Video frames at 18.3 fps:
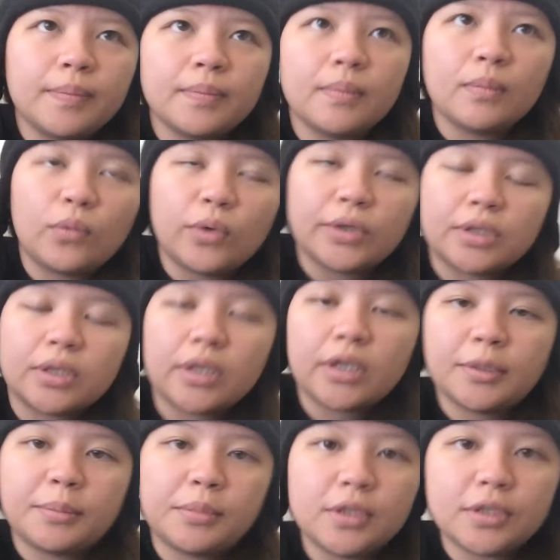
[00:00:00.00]
more
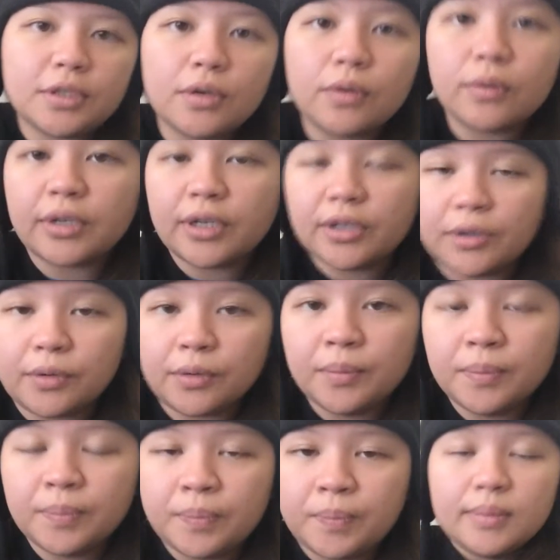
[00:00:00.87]
time to go down.
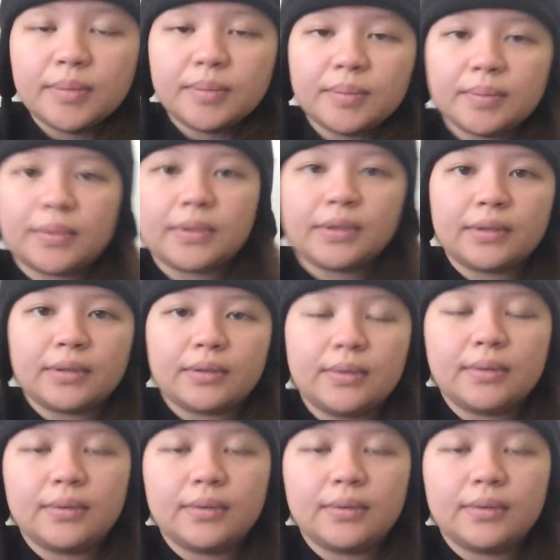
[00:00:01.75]
But